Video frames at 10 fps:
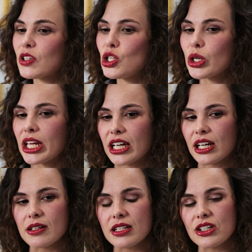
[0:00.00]

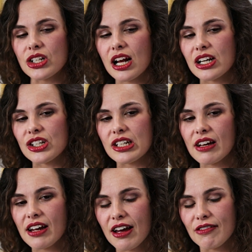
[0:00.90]
looking at challenges
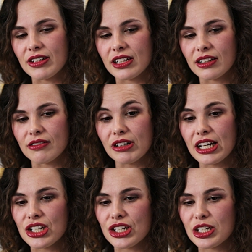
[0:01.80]
that I have in
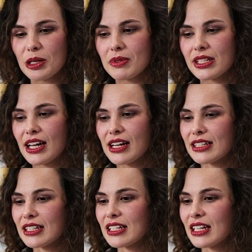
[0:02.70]
relationships,
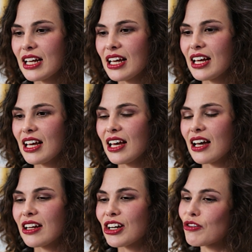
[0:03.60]
and
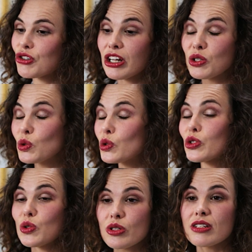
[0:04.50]
I've tried all
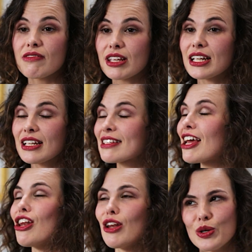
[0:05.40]
sorts of
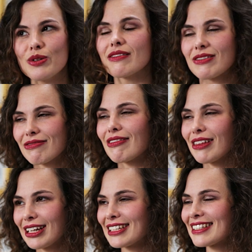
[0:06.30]
things, like loads of
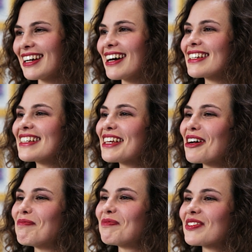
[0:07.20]
different things, and
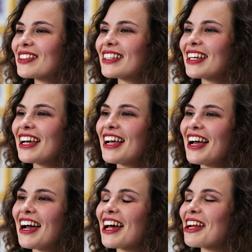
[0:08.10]

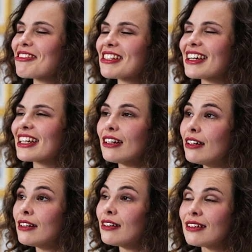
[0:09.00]
I was like,
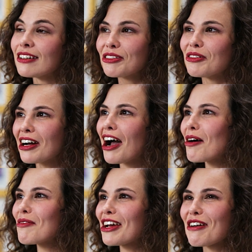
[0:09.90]
oh,
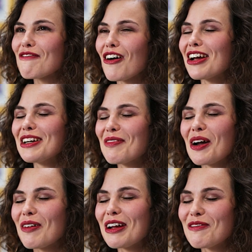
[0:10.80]
how am I going to find
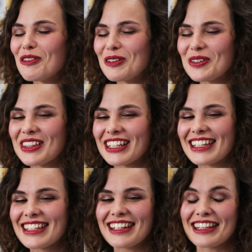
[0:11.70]
my way forward with
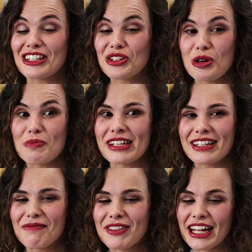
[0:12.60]
this? There's got to be
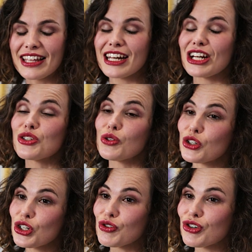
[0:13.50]
something. And then I saw
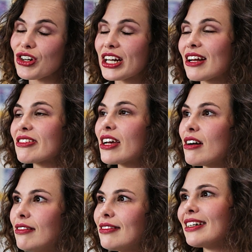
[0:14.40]
the shush retreat and I was
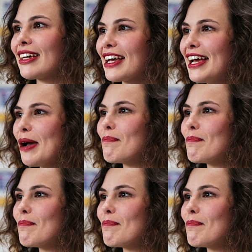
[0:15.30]
like, oh, okay,